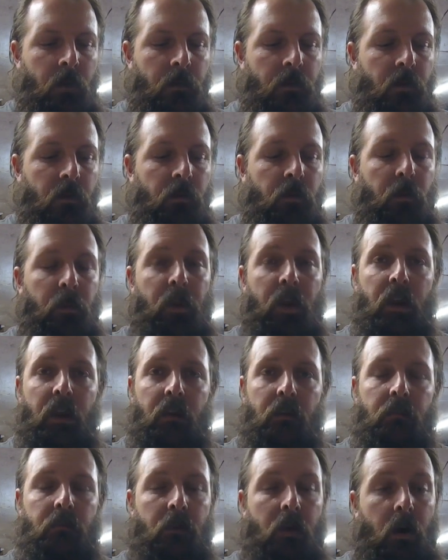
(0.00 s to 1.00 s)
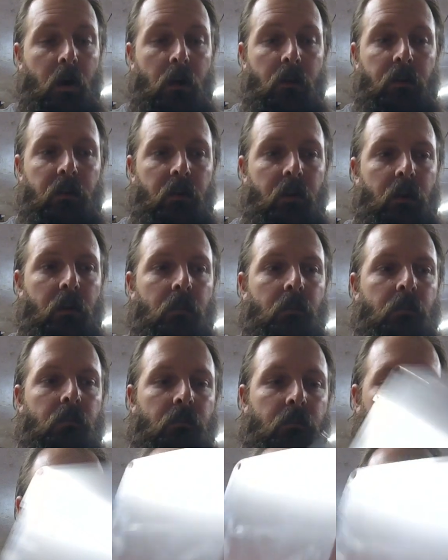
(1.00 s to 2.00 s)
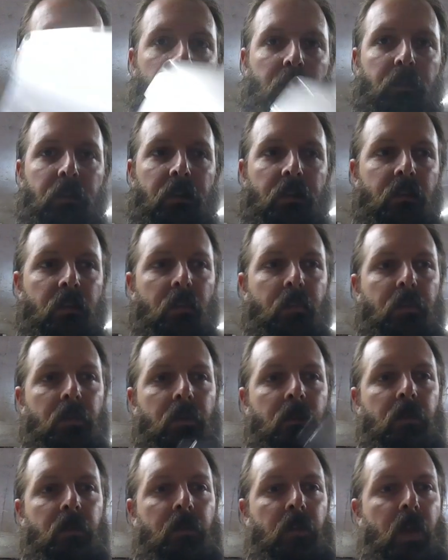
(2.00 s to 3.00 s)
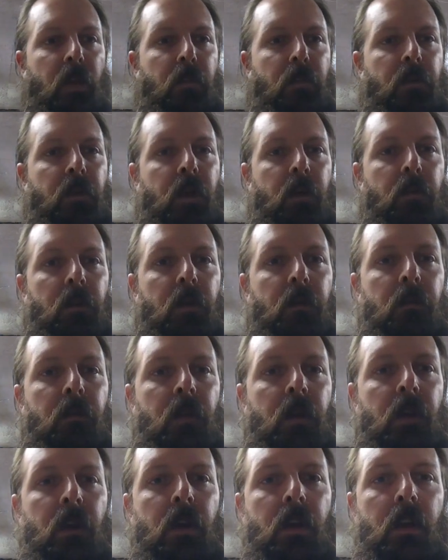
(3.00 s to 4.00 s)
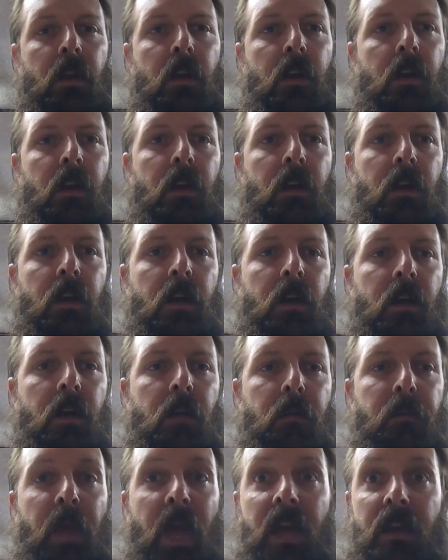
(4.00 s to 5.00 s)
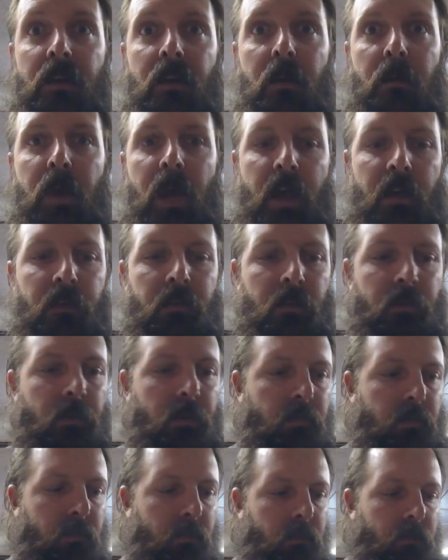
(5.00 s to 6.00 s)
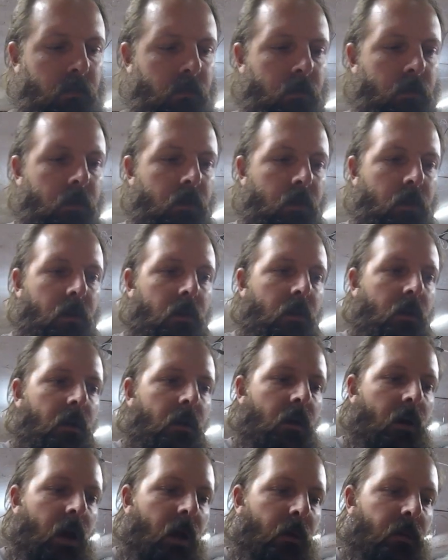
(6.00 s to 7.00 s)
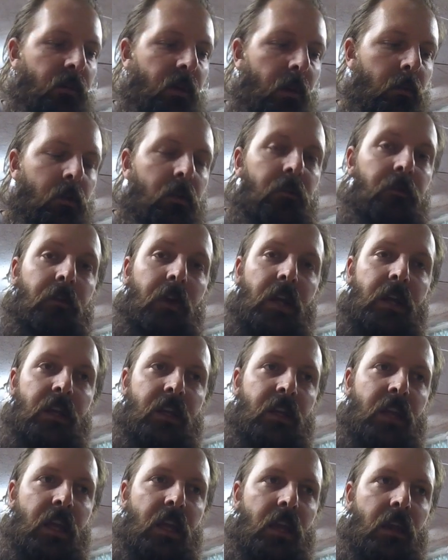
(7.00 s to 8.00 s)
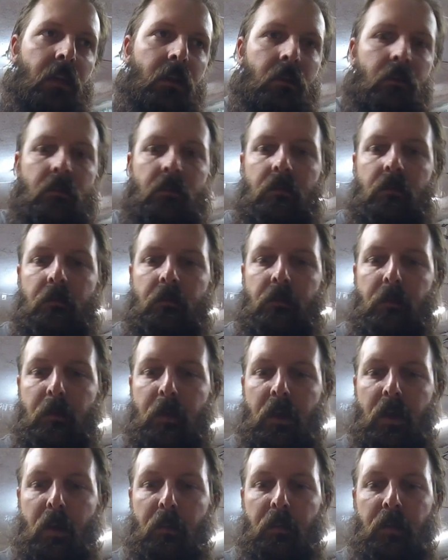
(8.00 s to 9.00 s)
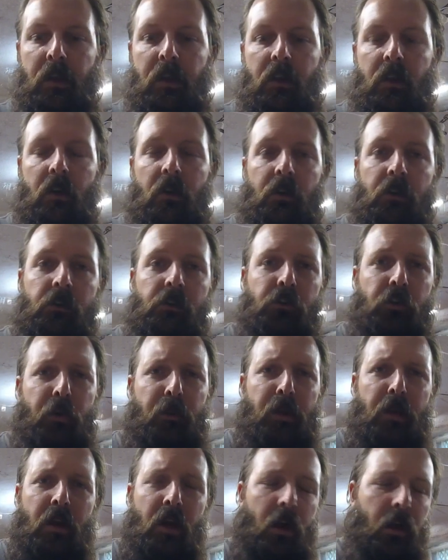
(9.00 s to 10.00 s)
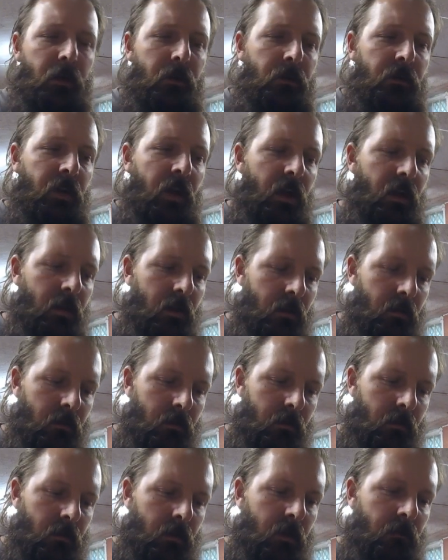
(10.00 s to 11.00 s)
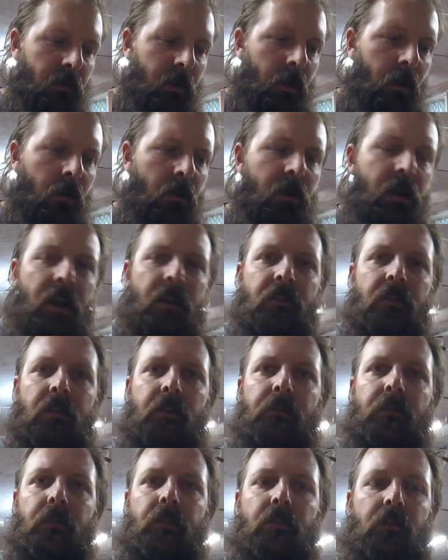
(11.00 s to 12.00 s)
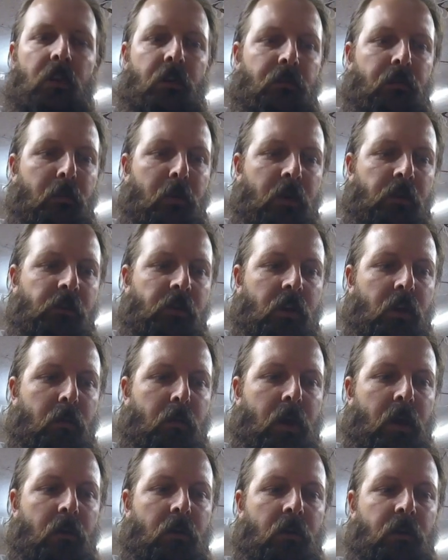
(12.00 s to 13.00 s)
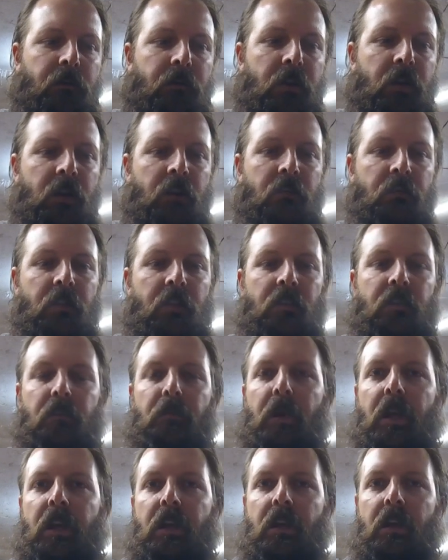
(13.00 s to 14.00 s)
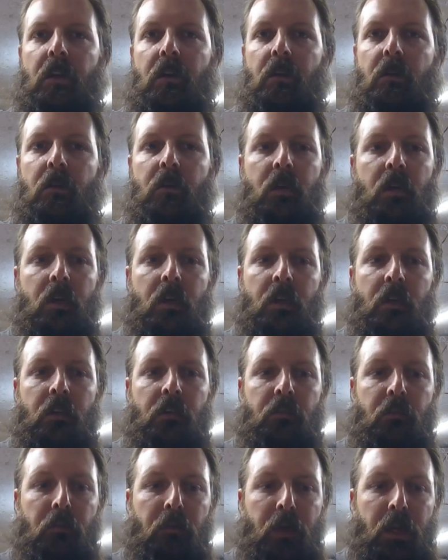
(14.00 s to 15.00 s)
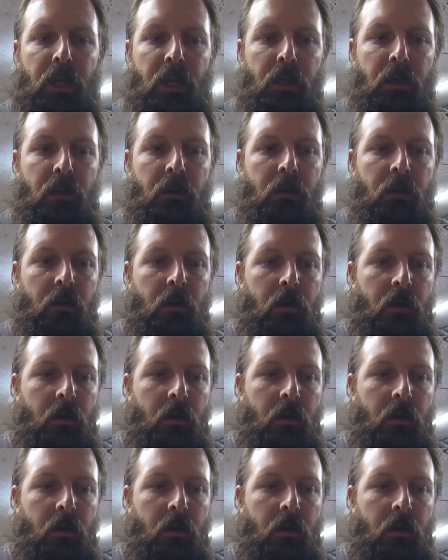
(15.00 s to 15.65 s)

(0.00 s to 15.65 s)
This repair, also reasonably simple, same problem, bad capacitors. I was able to find a kit from a company called German Autotech. They've got all kinds of different stuff. You might check them out if you need to fix a radio, a screen.